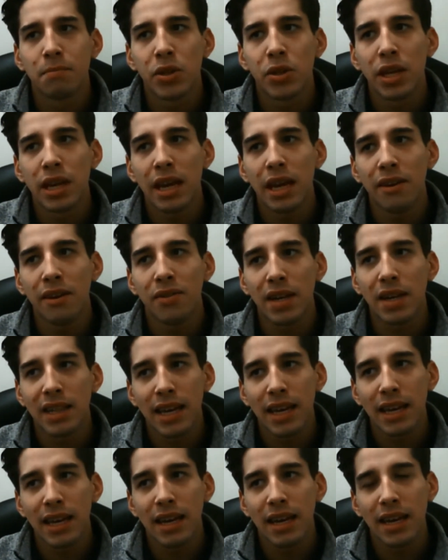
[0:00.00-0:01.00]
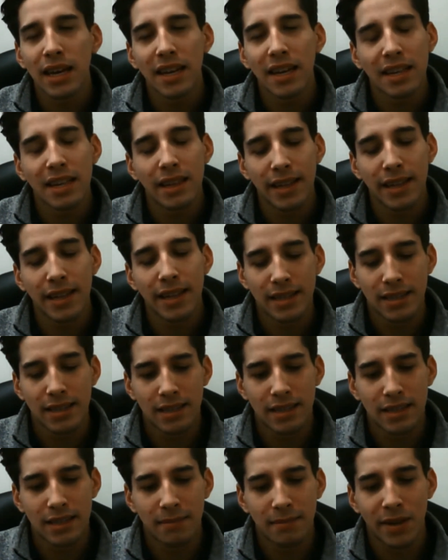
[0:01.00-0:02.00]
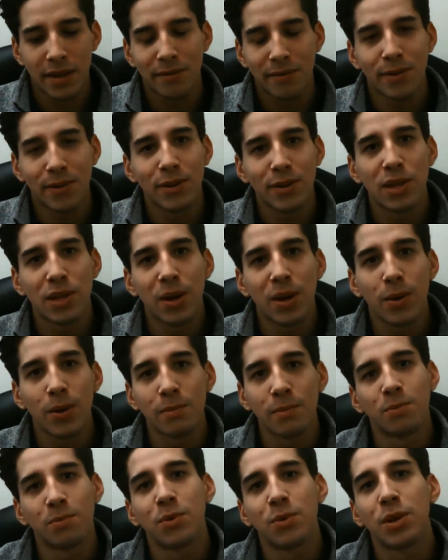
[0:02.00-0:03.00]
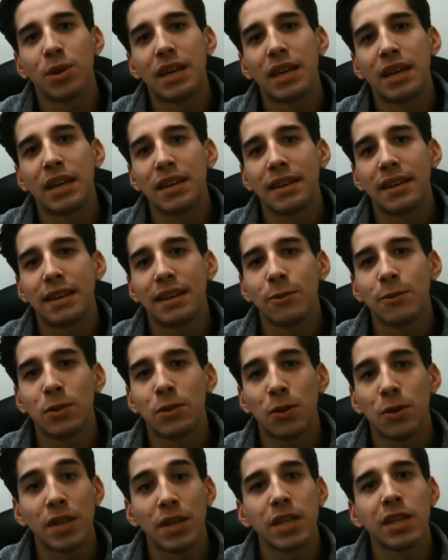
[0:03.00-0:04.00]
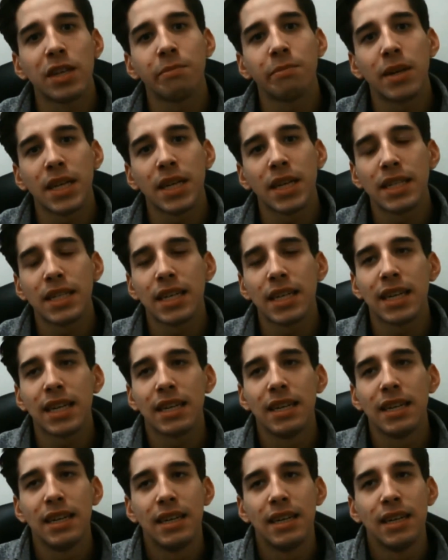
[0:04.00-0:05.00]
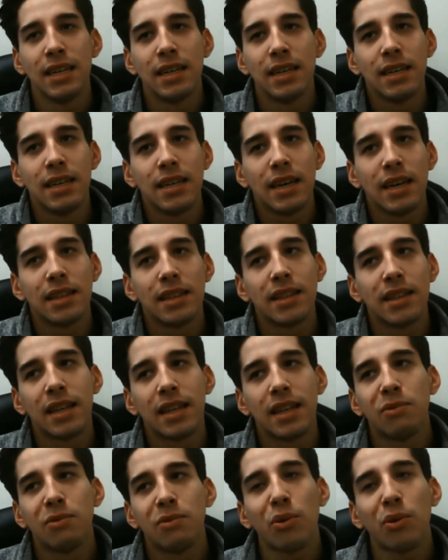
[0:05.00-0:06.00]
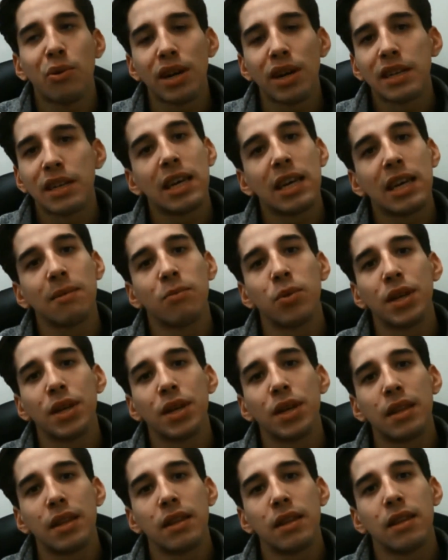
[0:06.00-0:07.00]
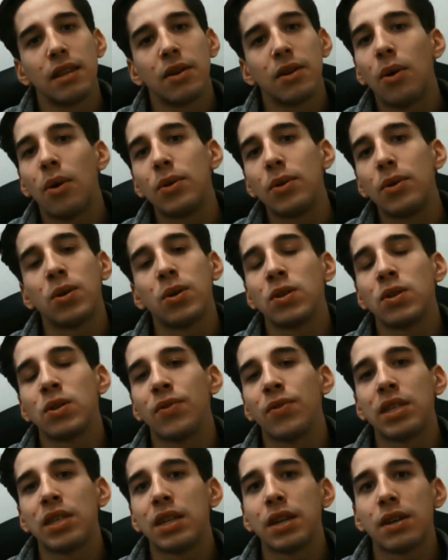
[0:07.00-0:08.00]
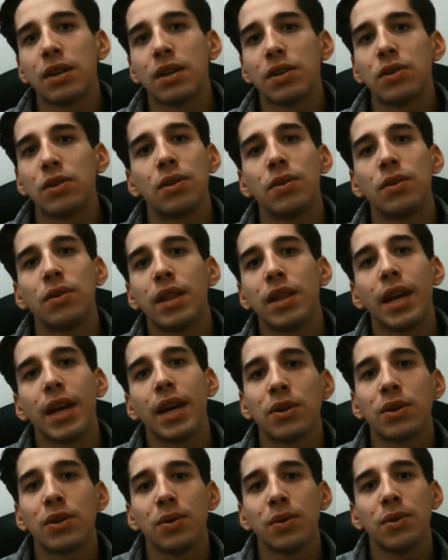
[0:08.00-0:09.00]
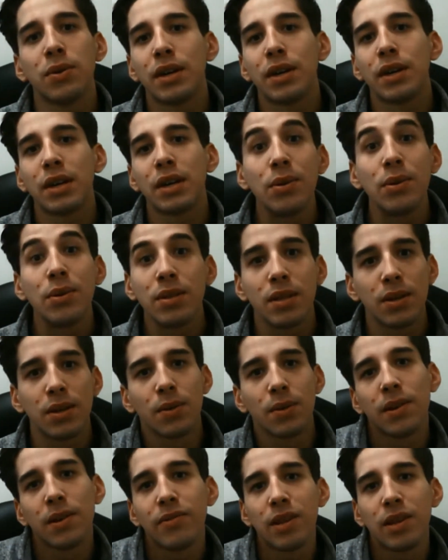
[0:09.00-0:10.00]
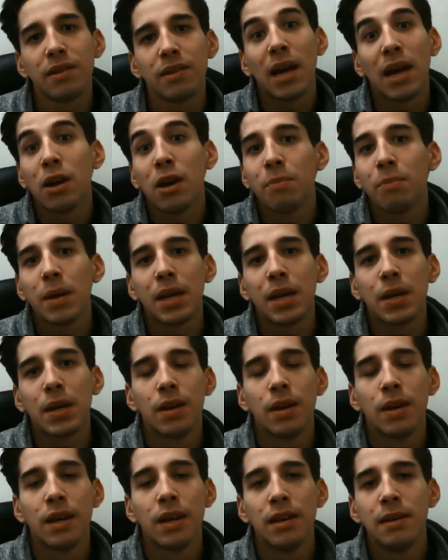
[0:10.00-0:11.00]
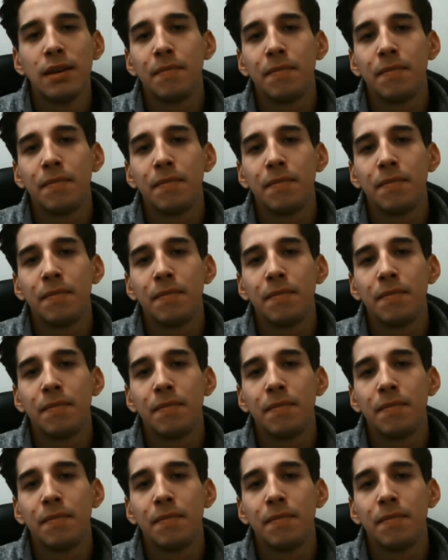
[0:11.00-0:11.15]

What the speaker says: But then I had a class my first year, I remember, and it was called Engineering by Design. And then we were in a team with all sorts of engineers, electrical, acoustical, even biomedical.